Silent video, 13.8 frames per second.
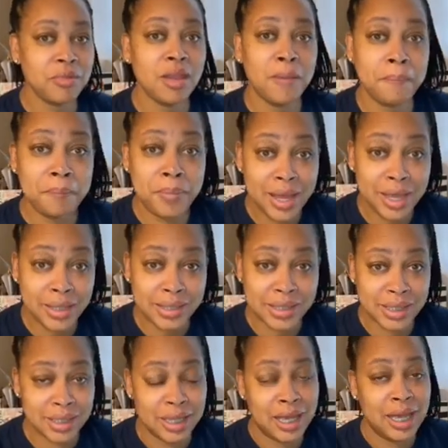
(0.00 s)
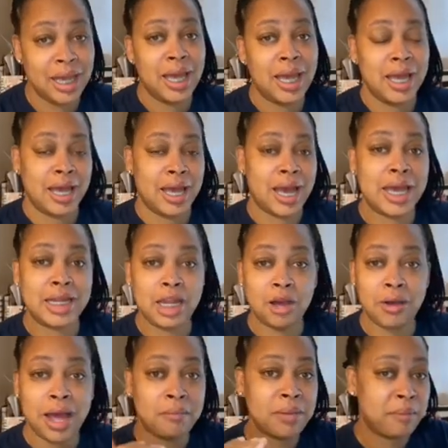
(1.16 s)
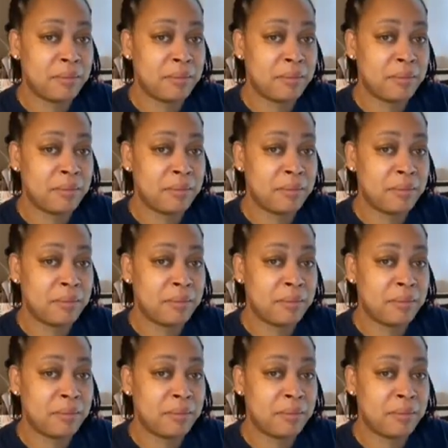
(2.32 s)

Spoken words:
But I know how my